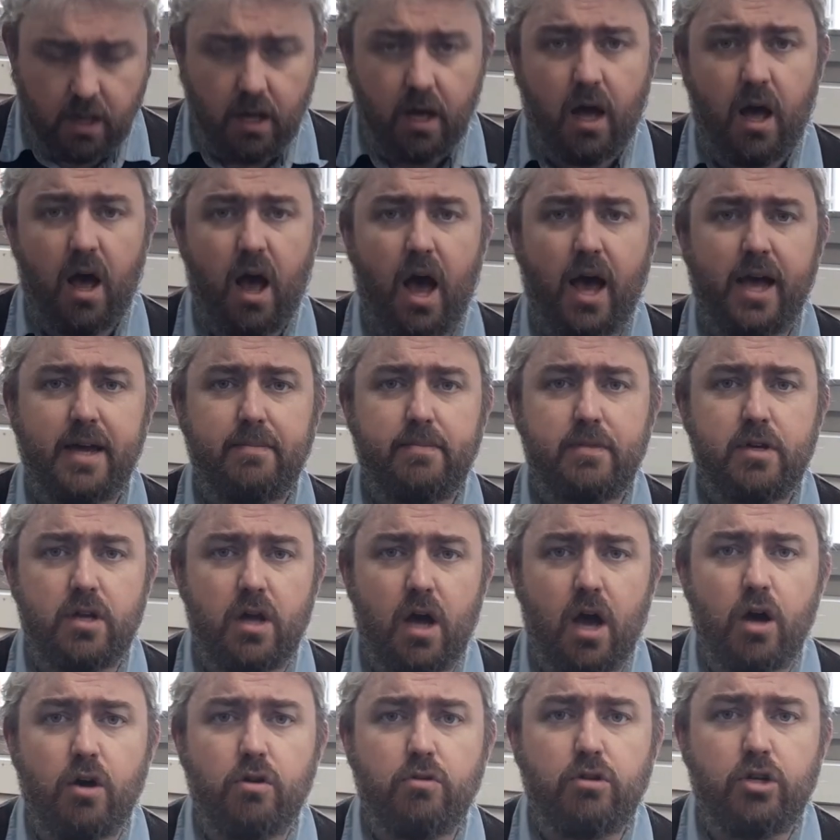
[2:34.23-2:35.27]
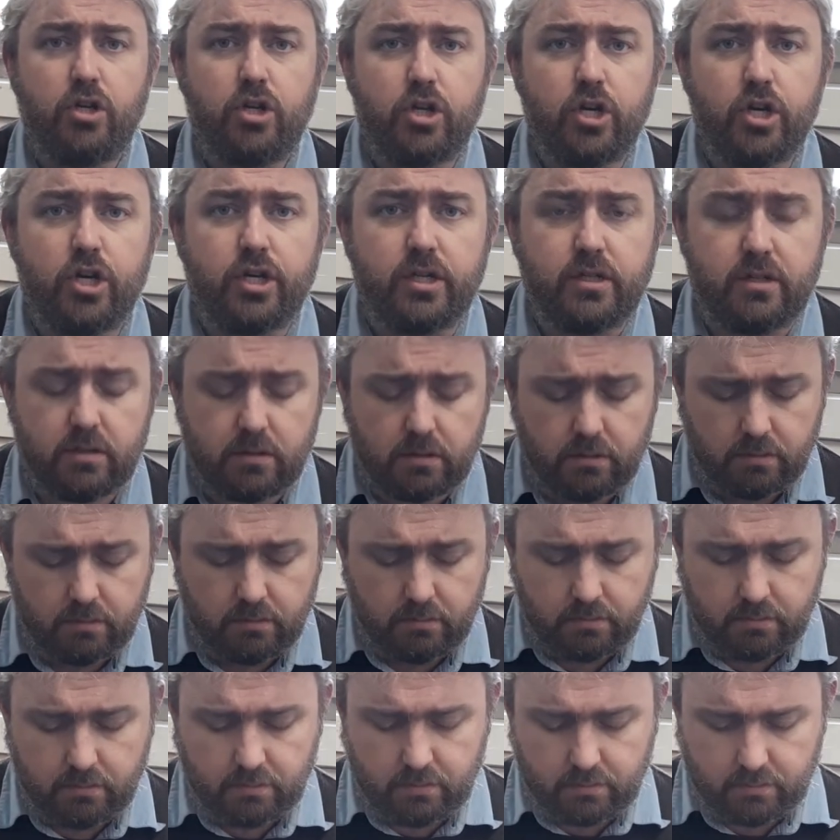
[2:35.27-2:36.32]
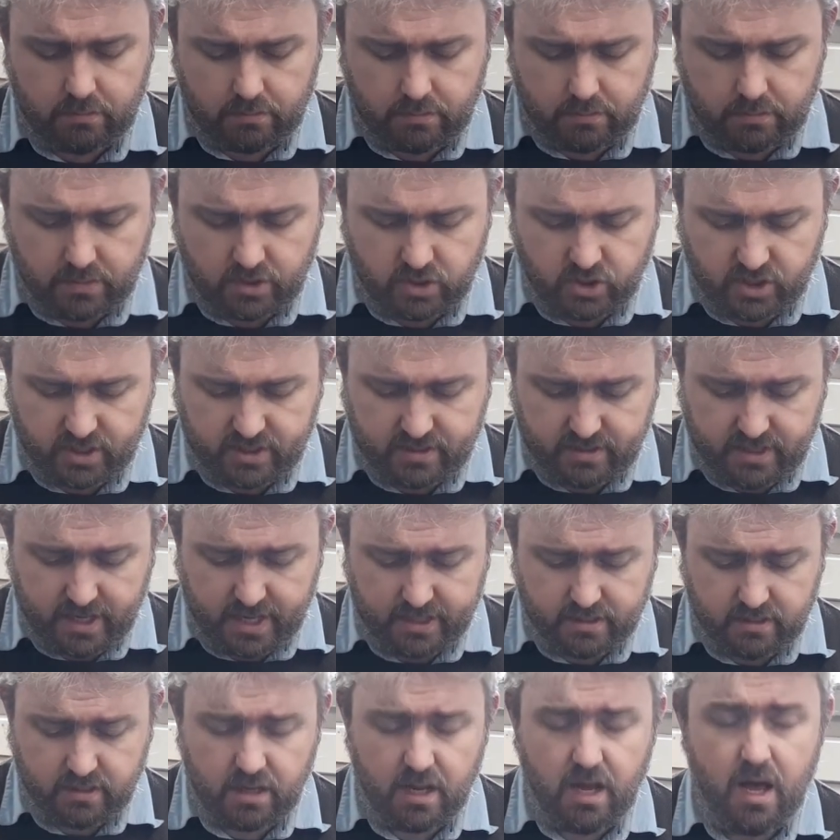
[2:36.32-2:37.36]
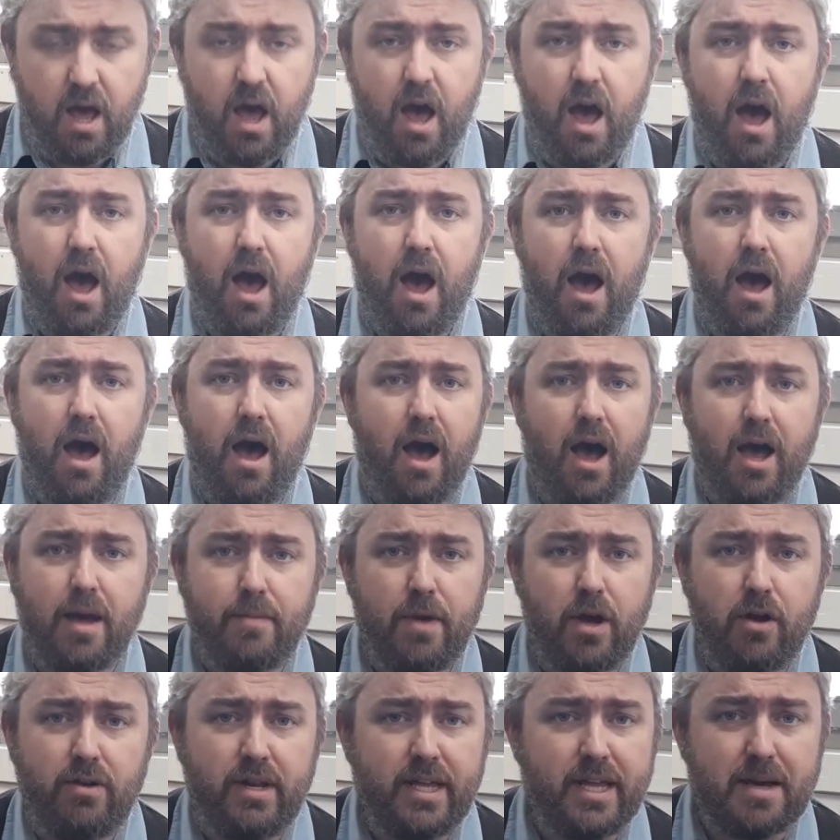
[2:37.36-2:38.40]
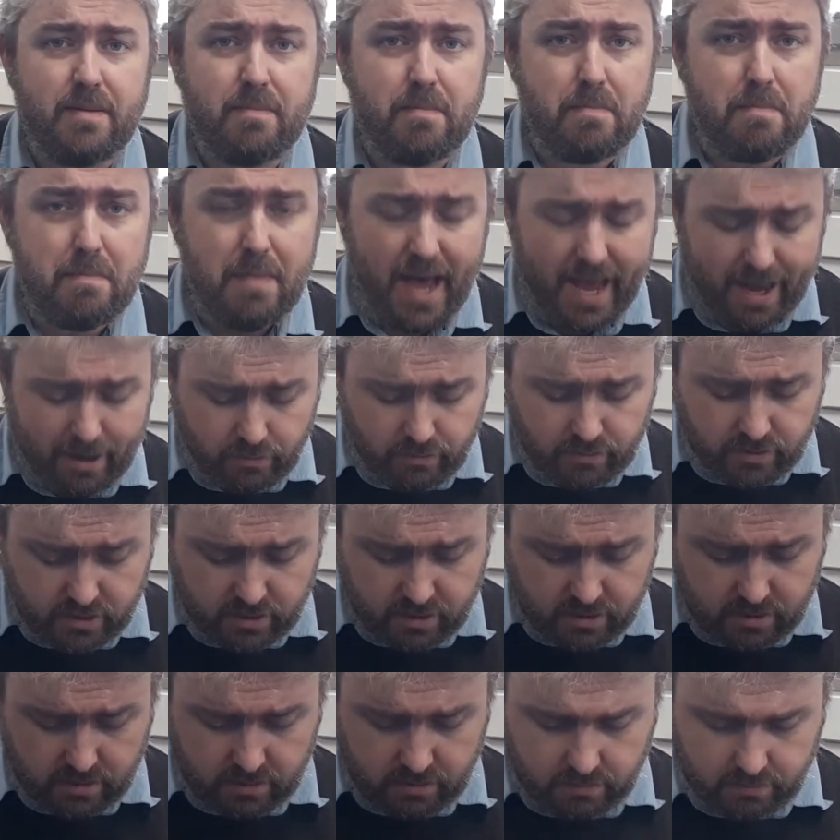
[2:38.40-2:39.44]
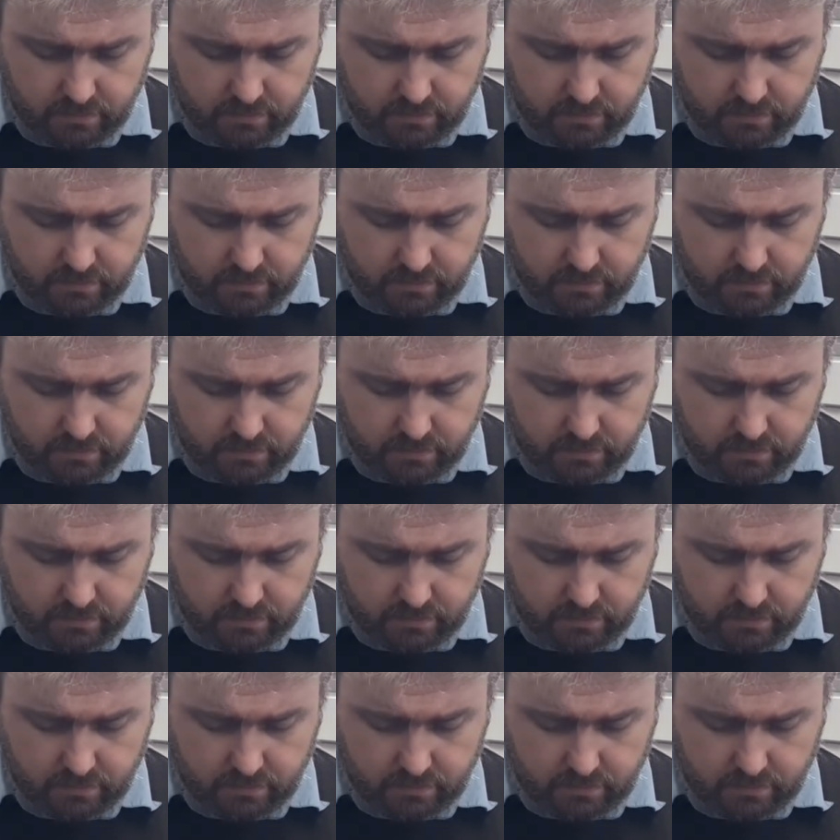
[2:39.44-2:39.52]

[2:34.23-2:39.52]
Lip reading: "I'm no good," she said. "I'm only a mouse."